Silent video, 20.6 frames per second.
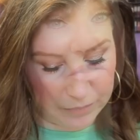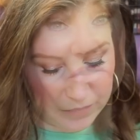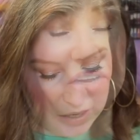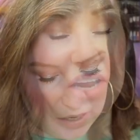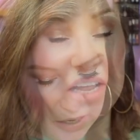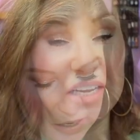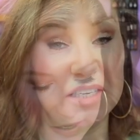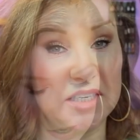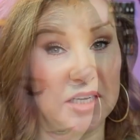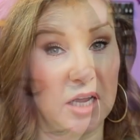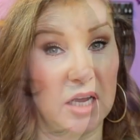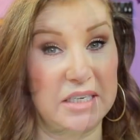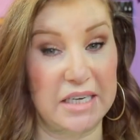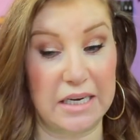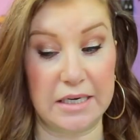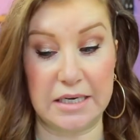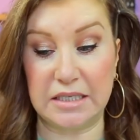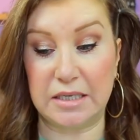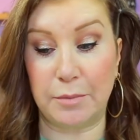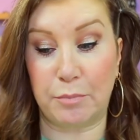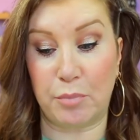The next thing I
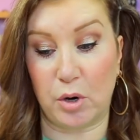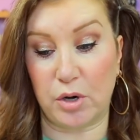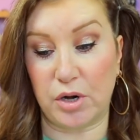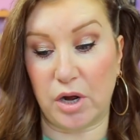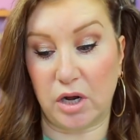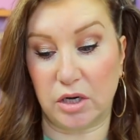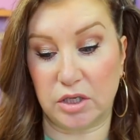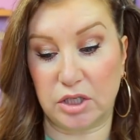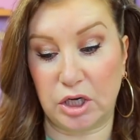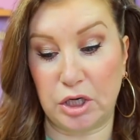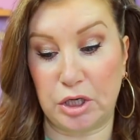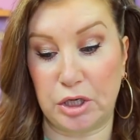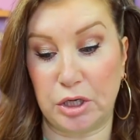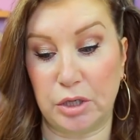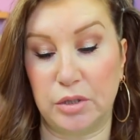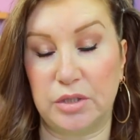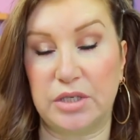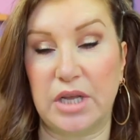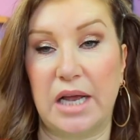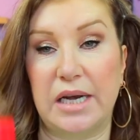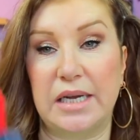did is a product
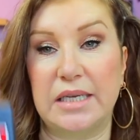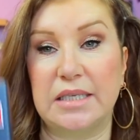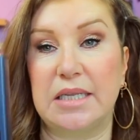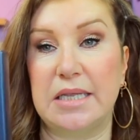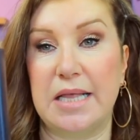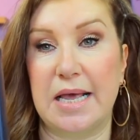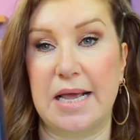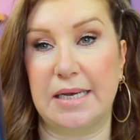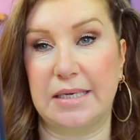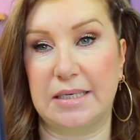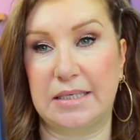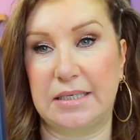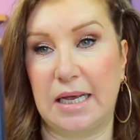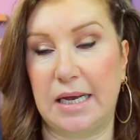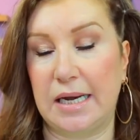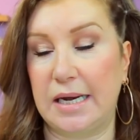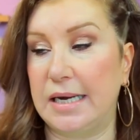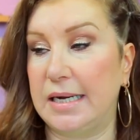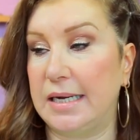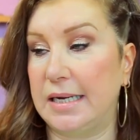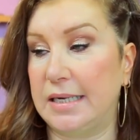use and it's this.
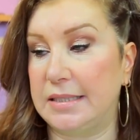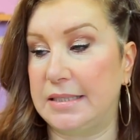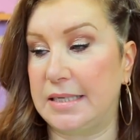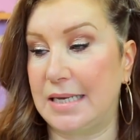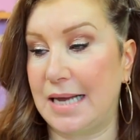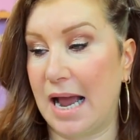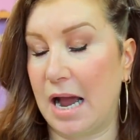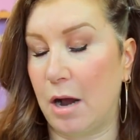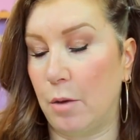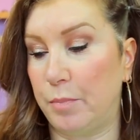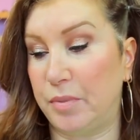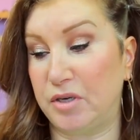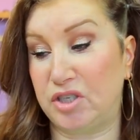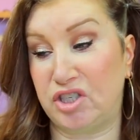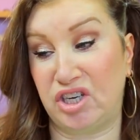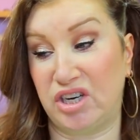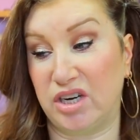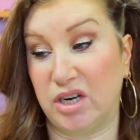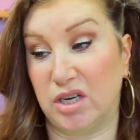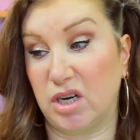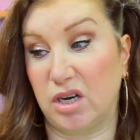And it is the
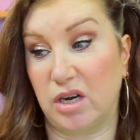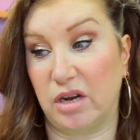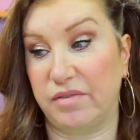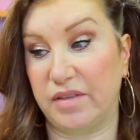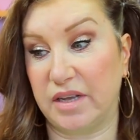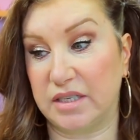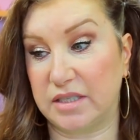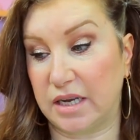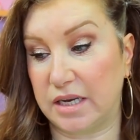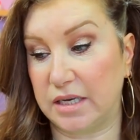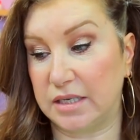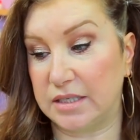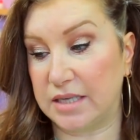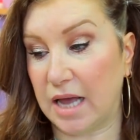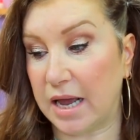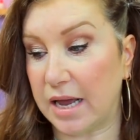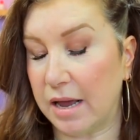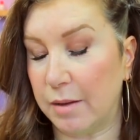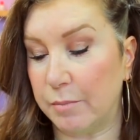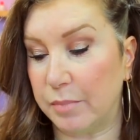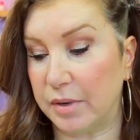Alpecin. I don't know if that's how you
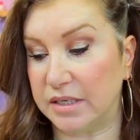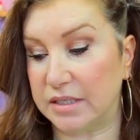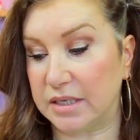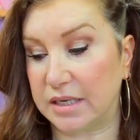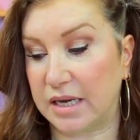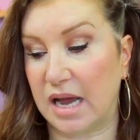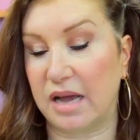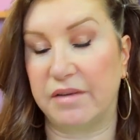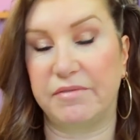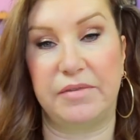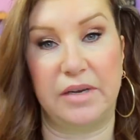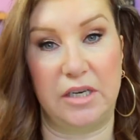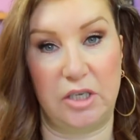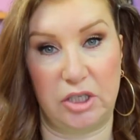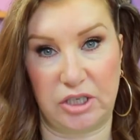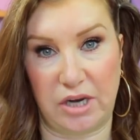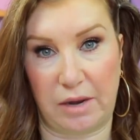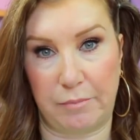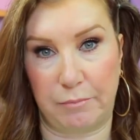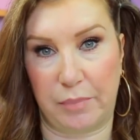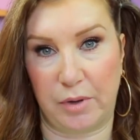say it, but it's the caffeine
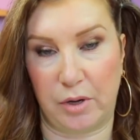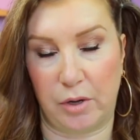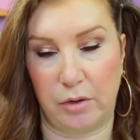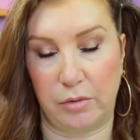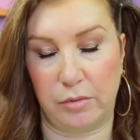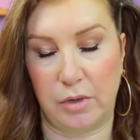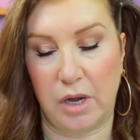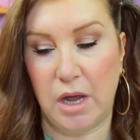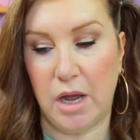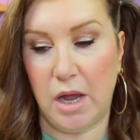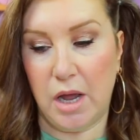shampoo.